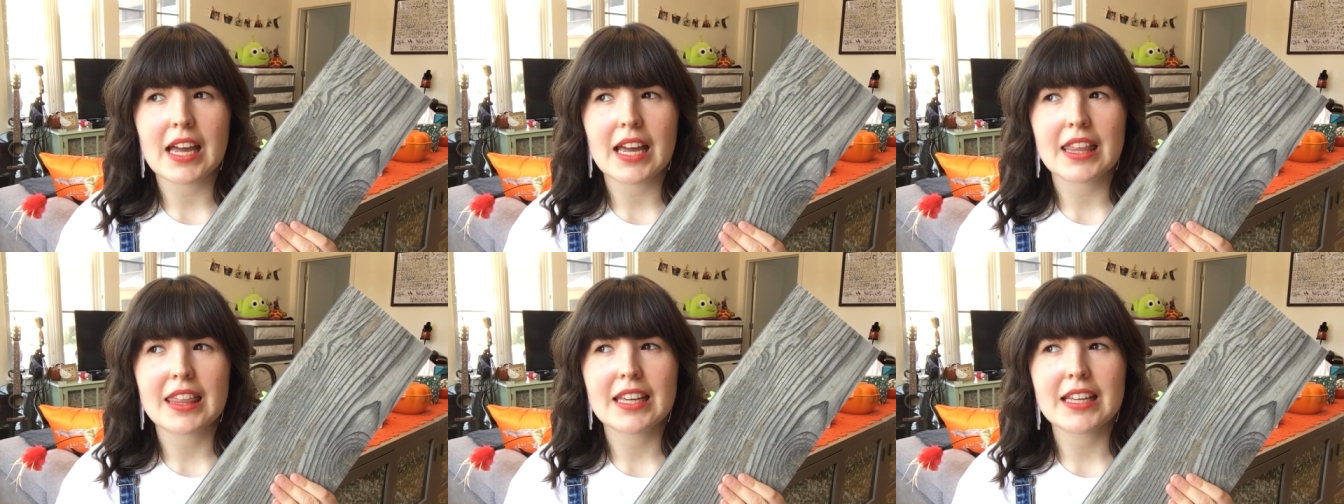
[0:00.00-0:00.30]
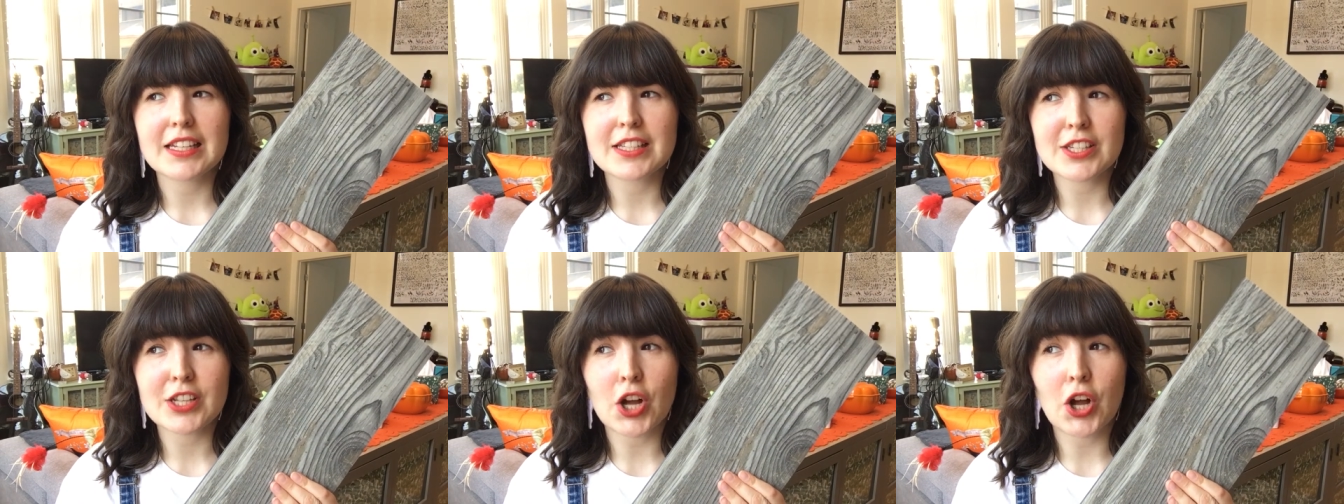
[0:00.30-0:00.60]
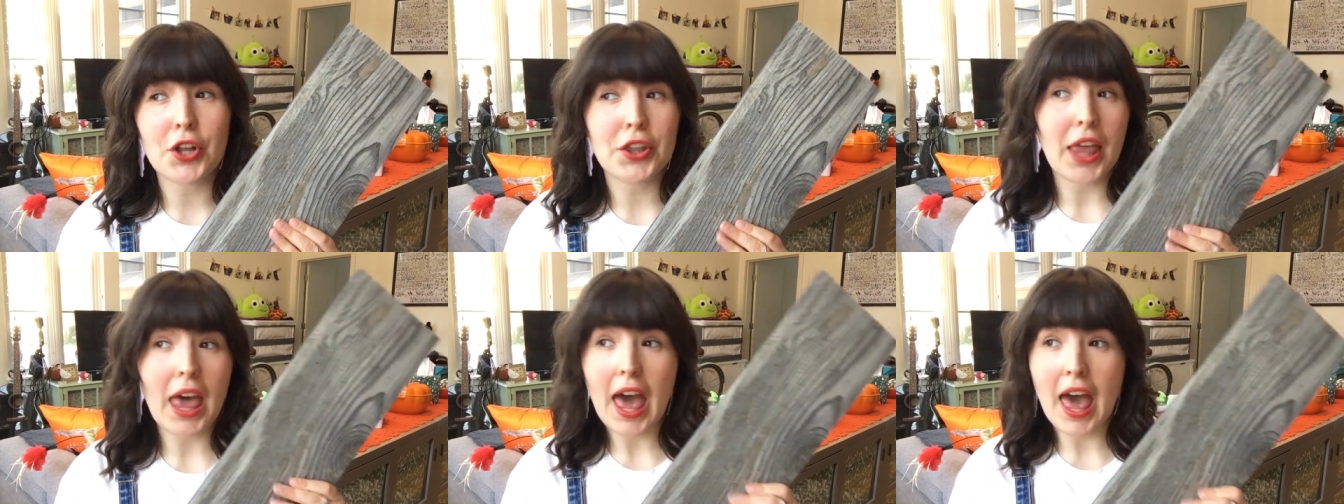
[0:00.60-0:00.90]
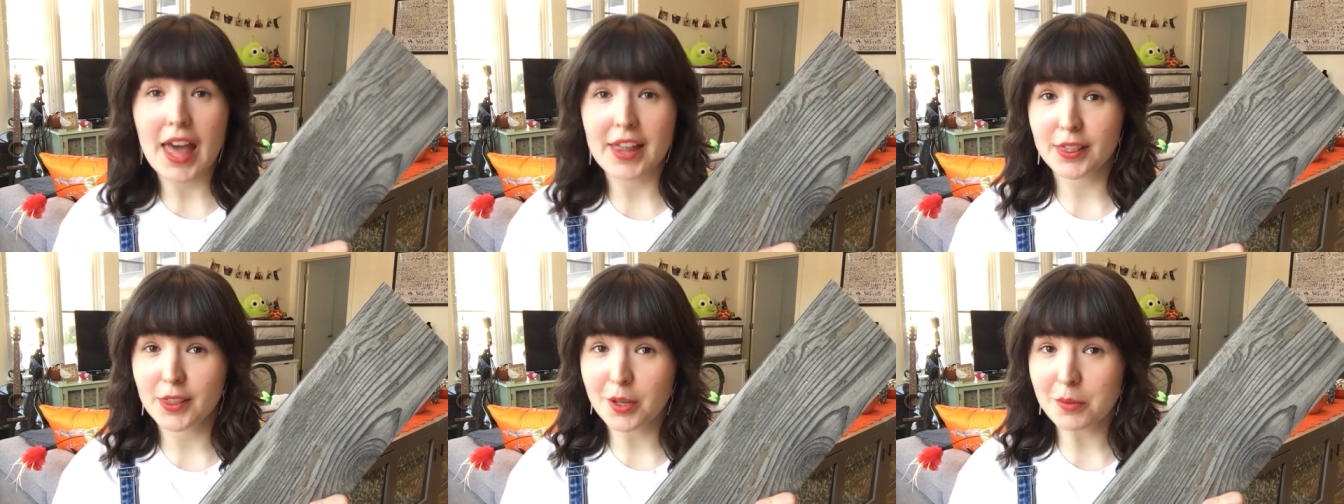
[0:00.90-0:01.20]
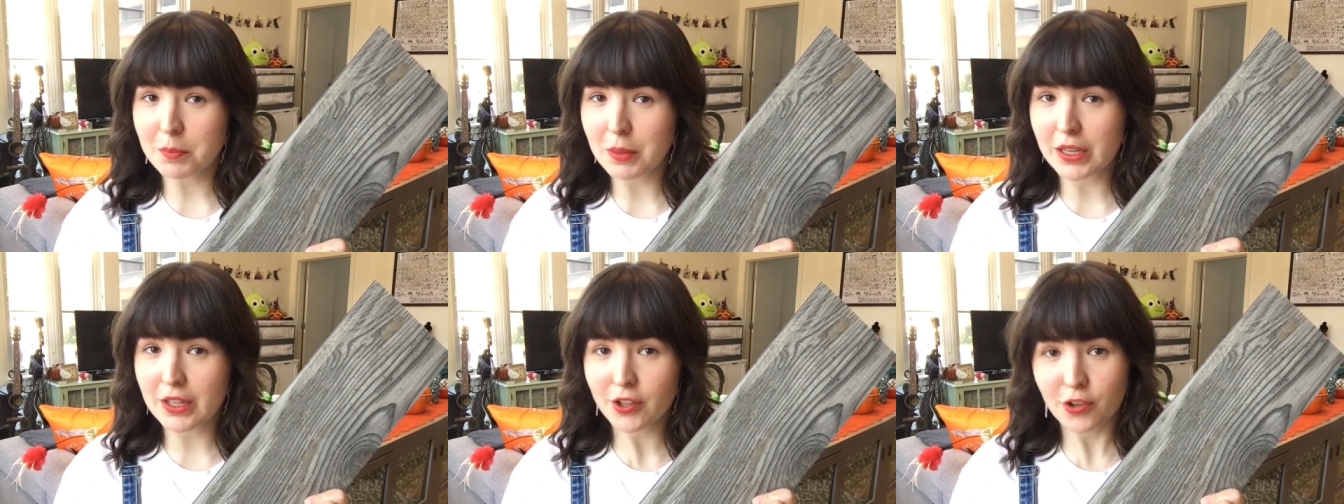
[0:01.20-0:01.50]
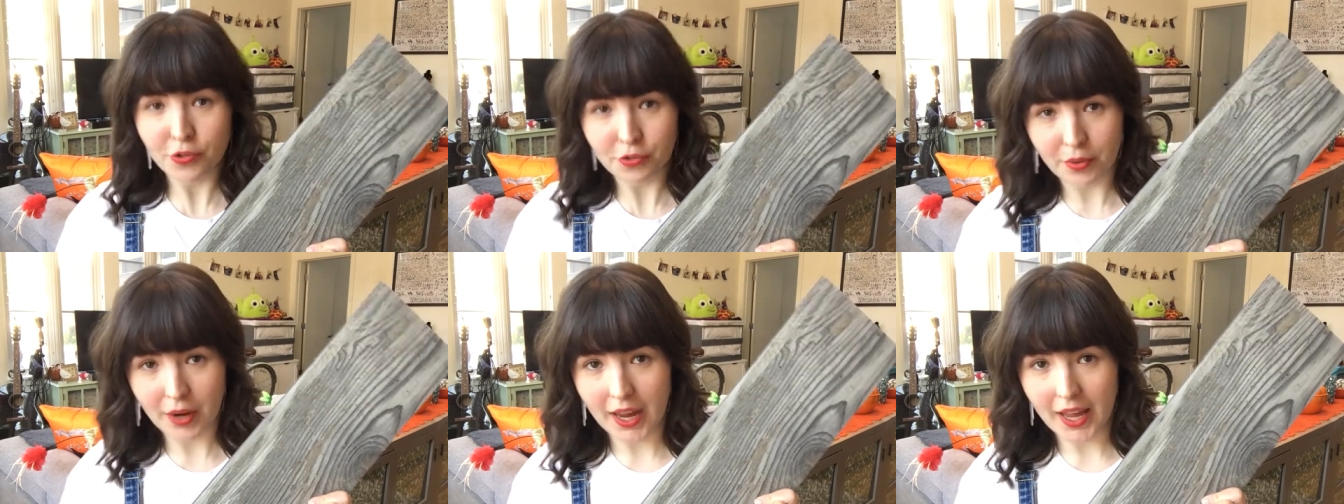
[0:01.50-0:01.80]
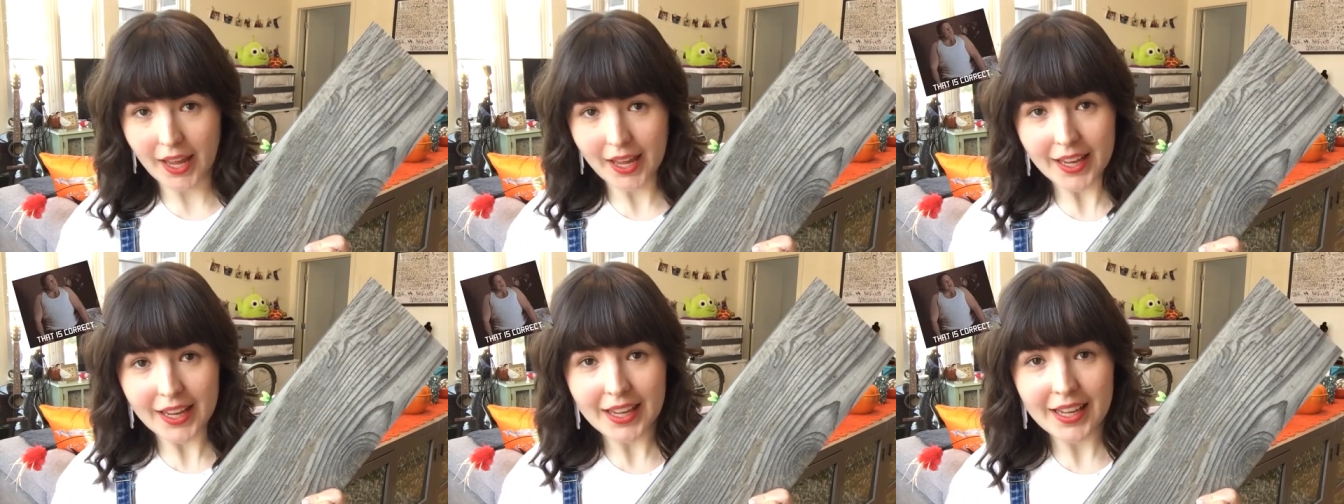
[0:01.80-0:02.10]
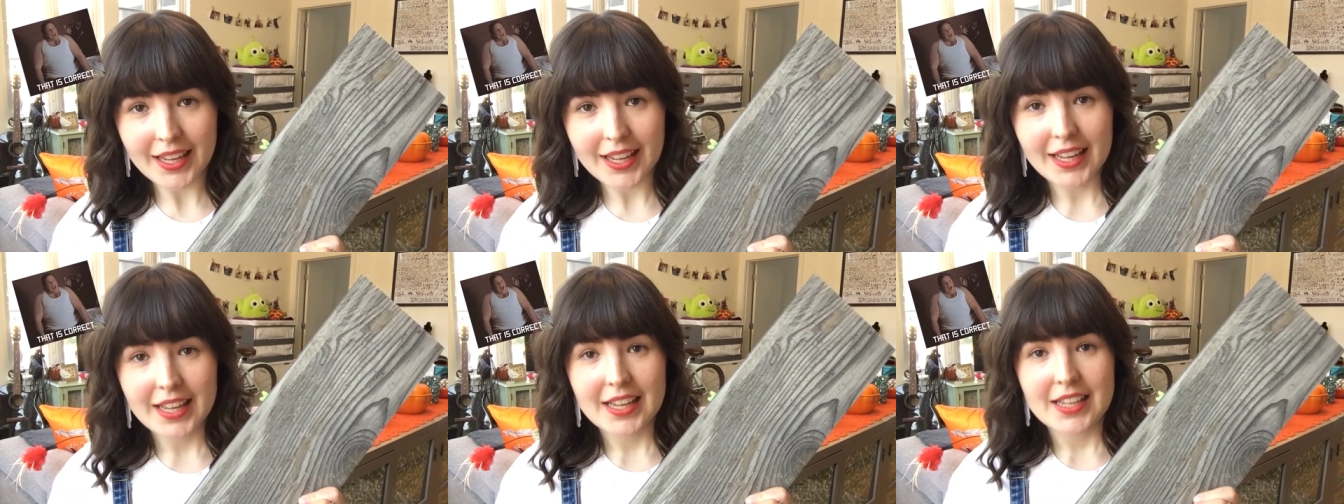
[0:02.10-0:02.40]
I think it's called Henlopen Gray.